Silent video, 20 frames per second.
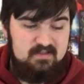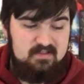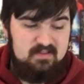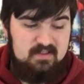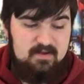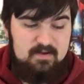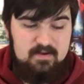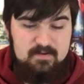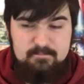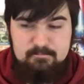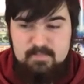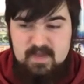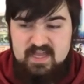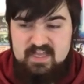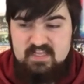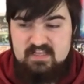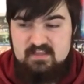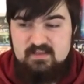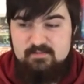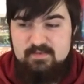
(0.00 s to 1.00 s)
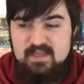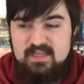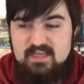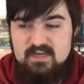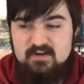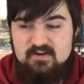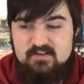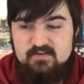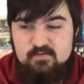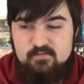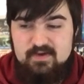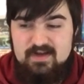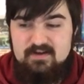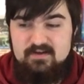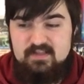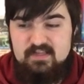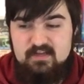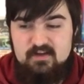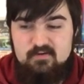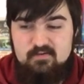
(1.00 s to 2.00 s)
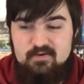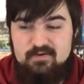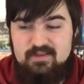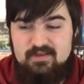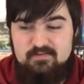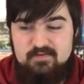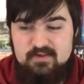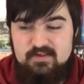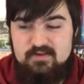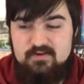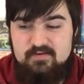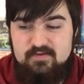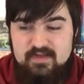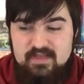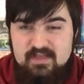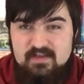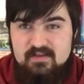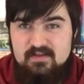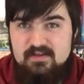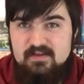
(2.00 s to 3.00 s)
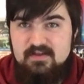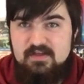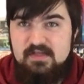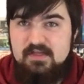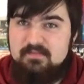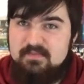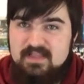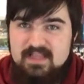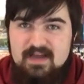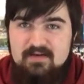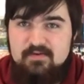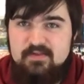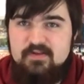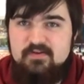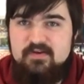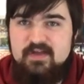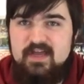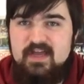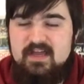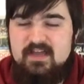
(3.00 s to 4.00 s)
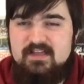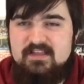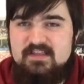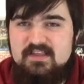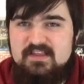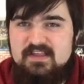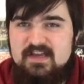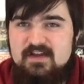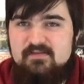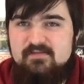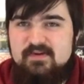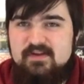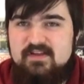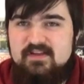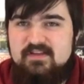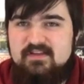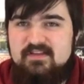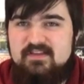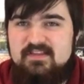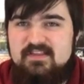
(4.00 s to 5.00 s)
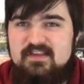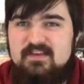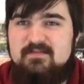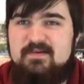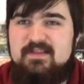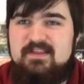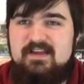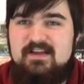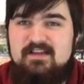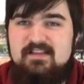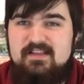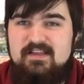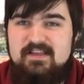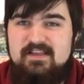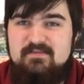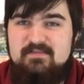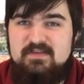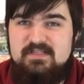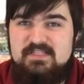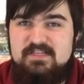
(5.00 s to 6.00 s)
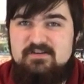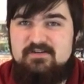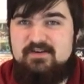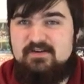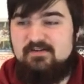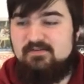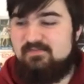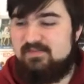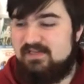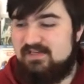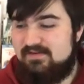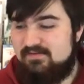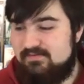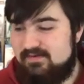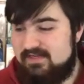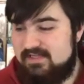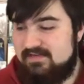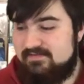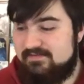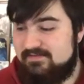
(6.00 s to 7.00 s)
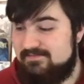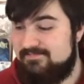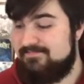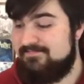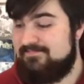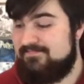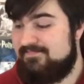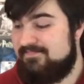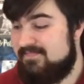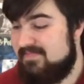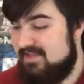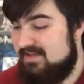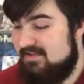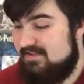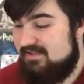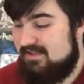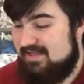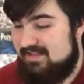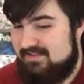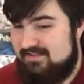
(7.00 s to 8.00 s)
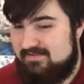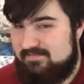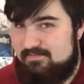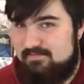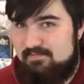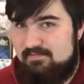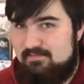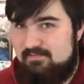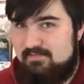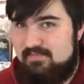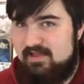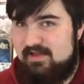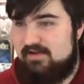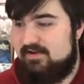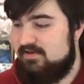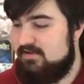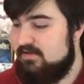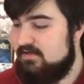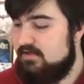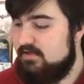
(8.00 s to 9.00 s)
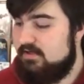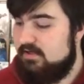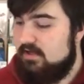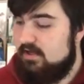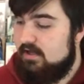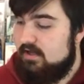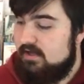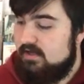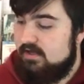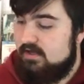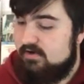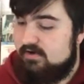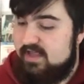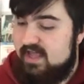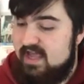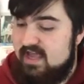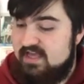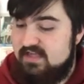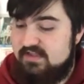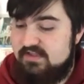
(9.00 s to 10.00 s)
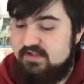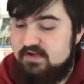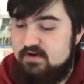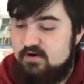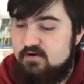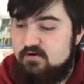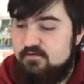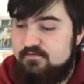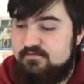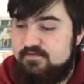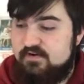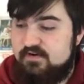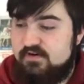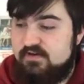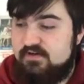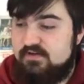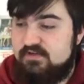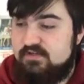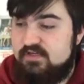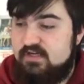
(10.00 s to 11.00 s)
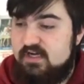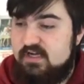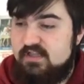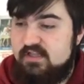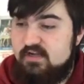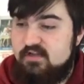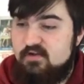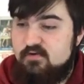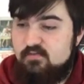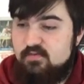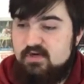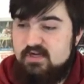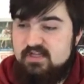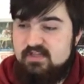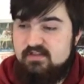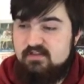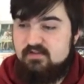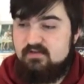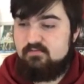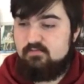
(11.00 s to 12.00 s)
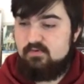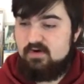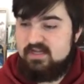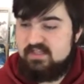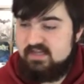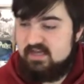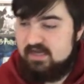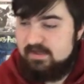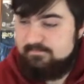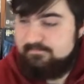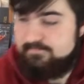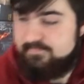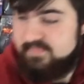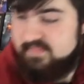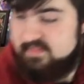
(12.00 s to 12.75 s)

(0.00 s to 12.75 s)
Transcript: the um, Mike the main character, while in the other one there was Sully. I mean, that was okay. It's just I already see him as like a leader material, but whatever. That's yeah. Okay, so for another one, why not?